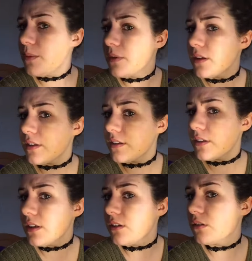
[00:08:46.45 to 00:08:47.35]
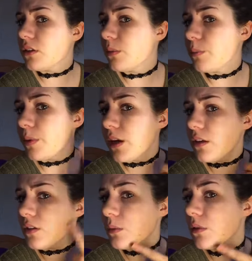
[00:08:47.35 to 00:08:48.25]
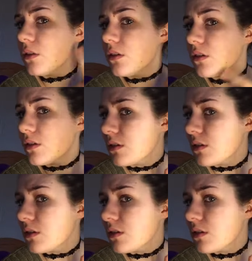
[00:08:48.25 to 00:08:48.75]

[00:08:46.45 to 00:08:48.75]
you can see all the patchiness.